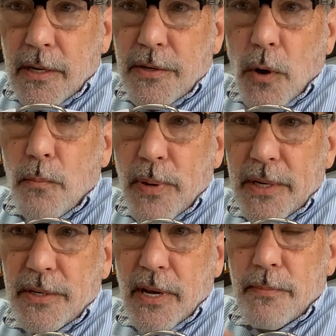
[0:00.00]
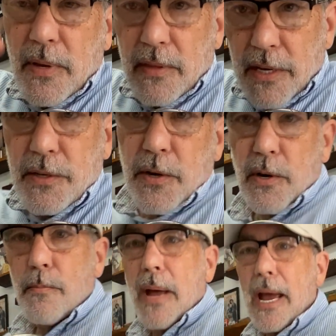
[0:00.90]
Don't pick something that's going
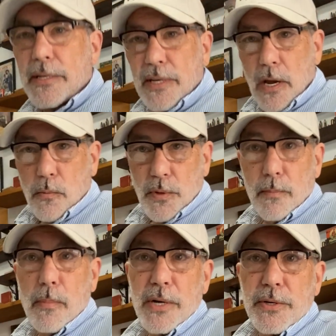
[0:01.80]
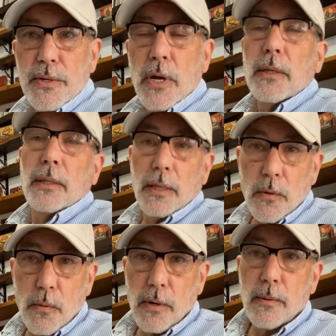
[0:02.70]
to max out with a much
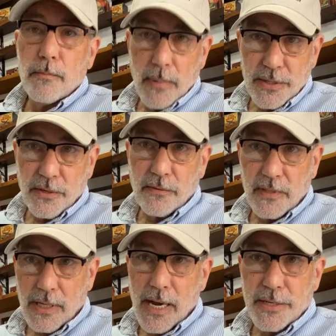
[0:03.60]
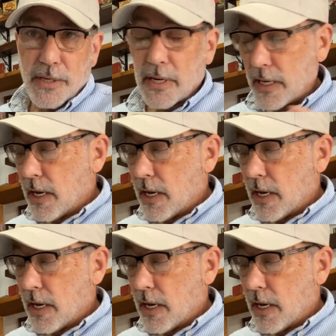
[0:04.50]
lower muzzle velocity.